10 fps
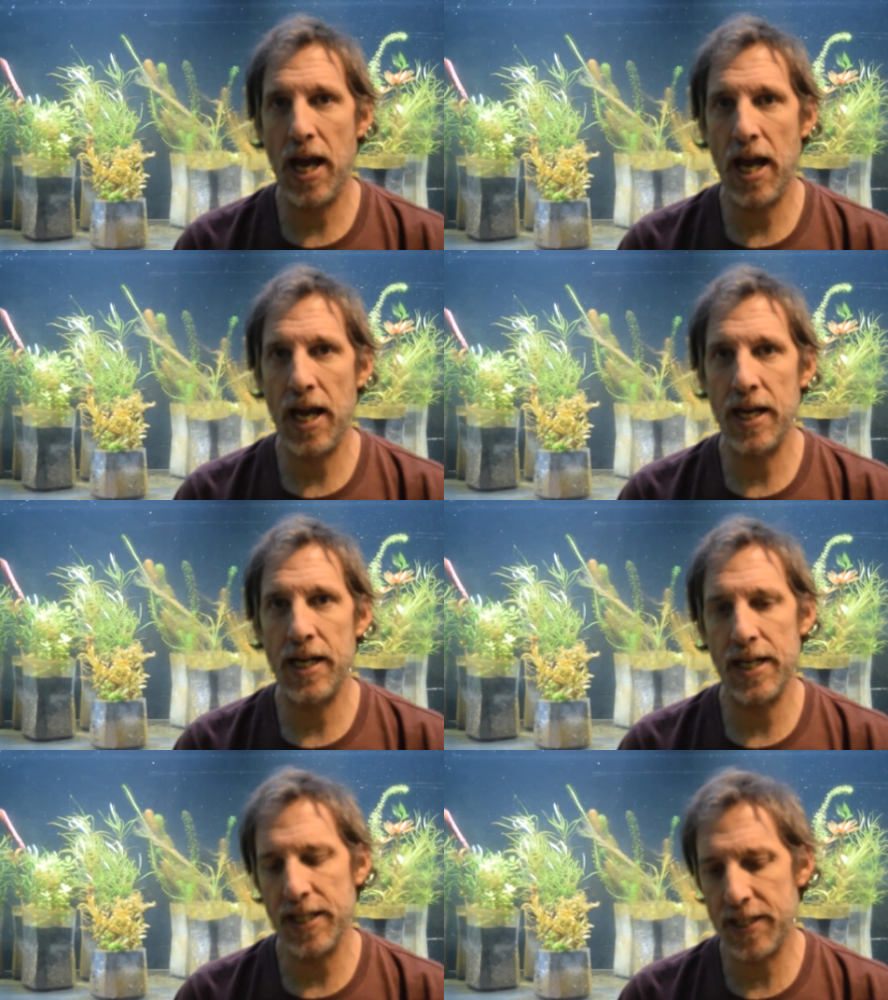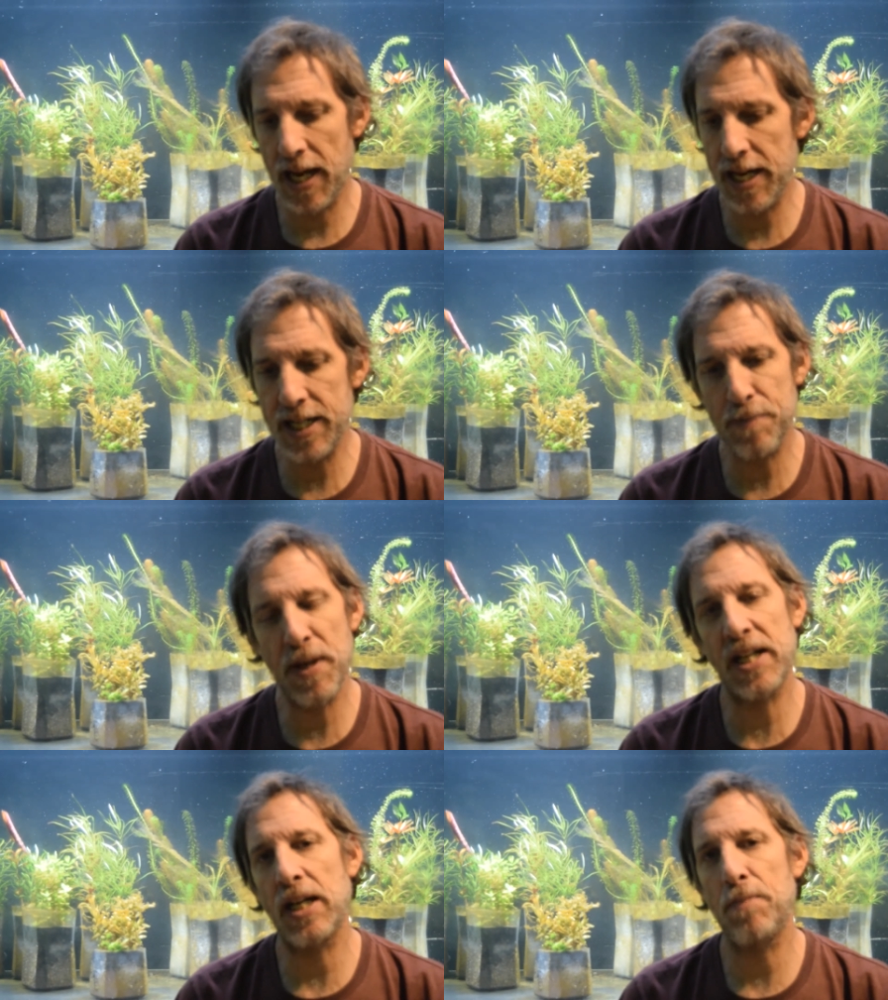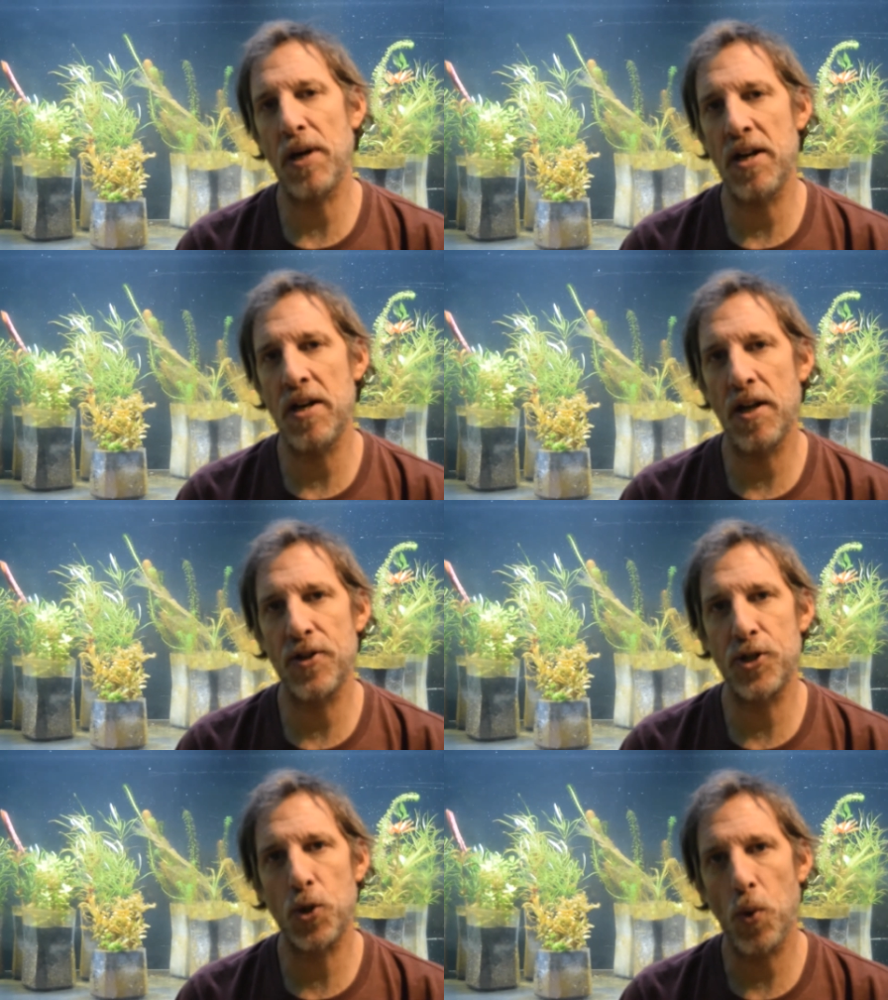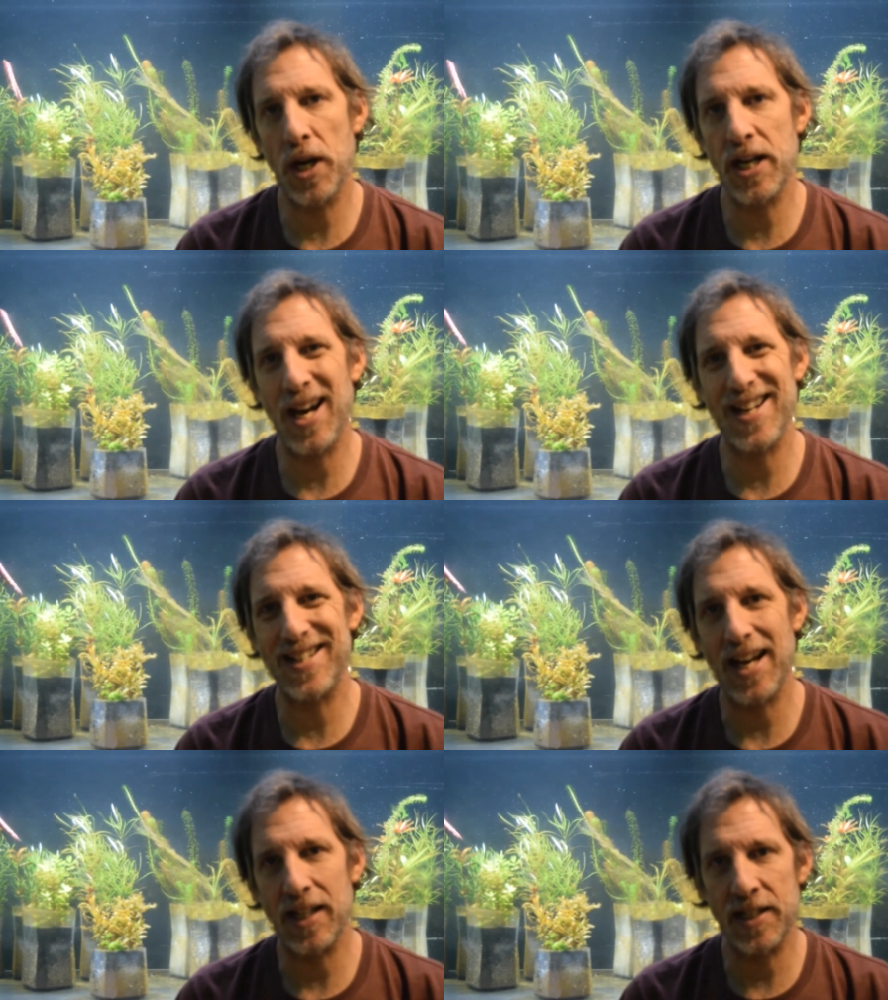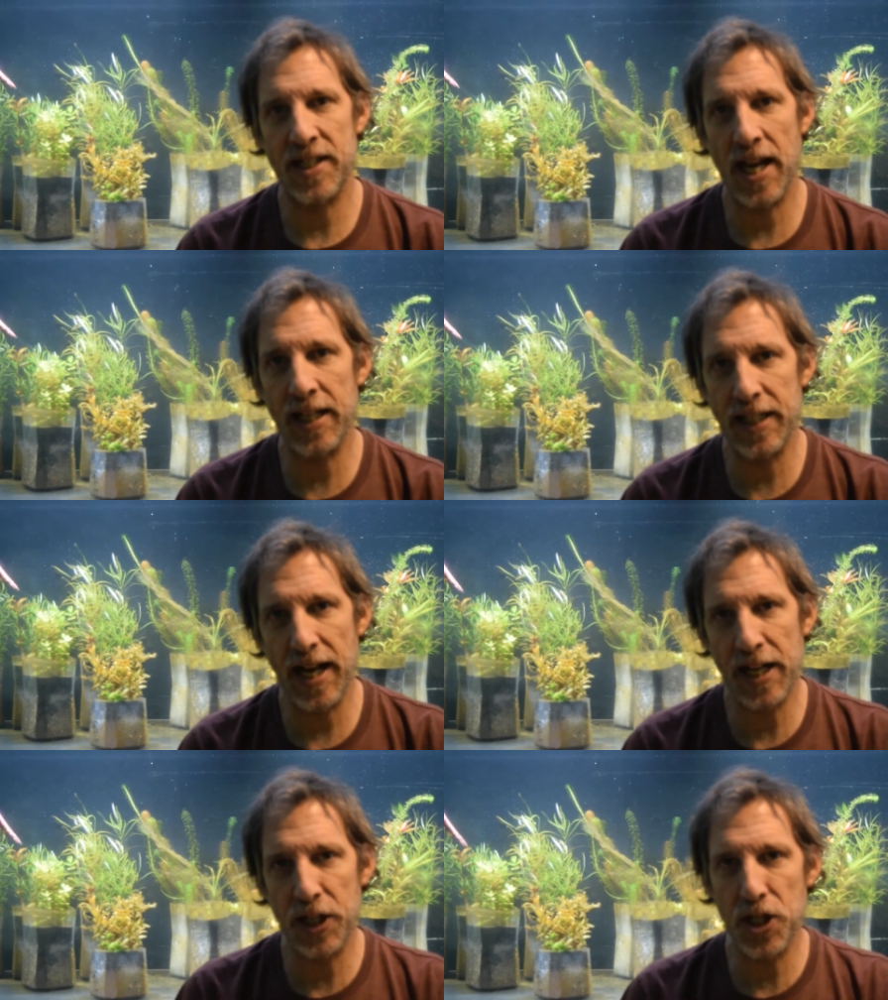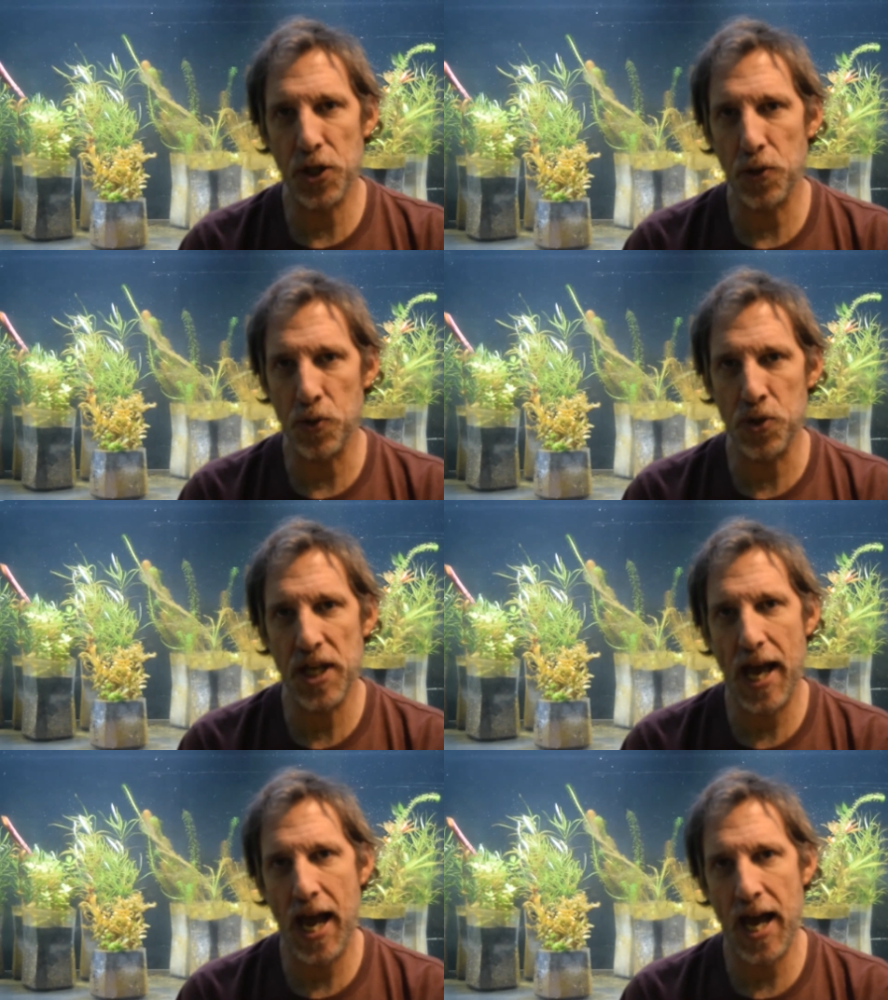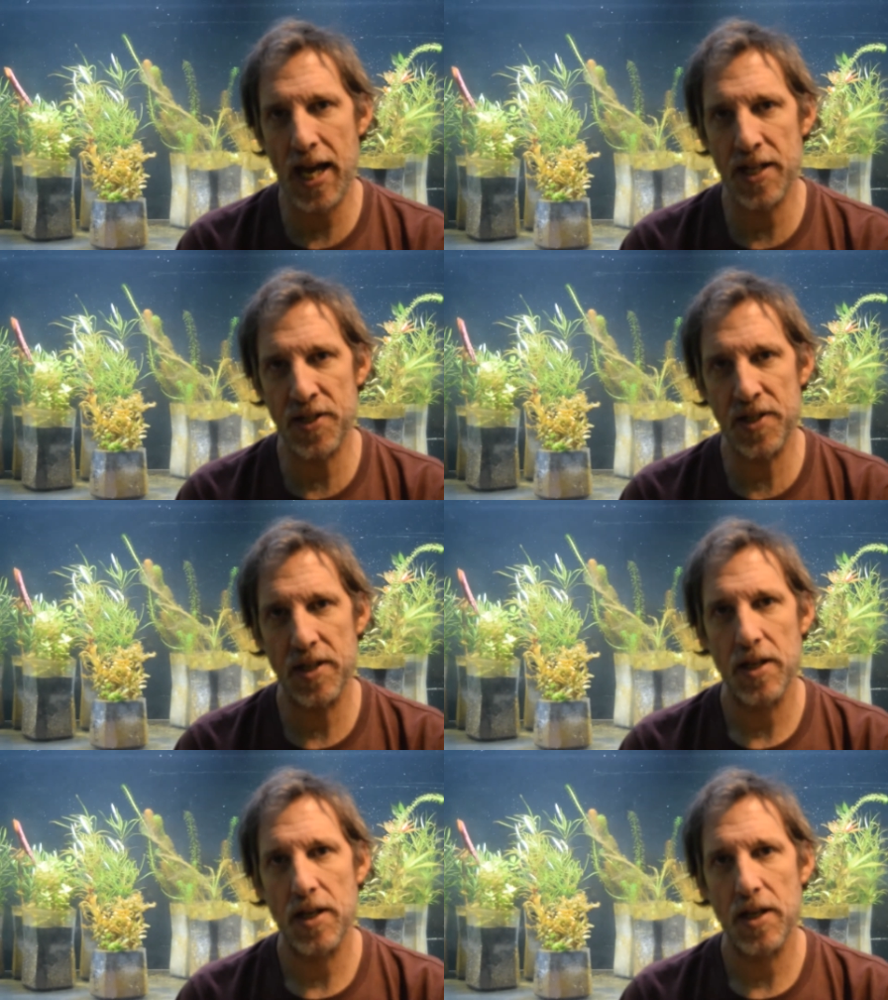and I decided to pick up another 29-gallon tank that I could use as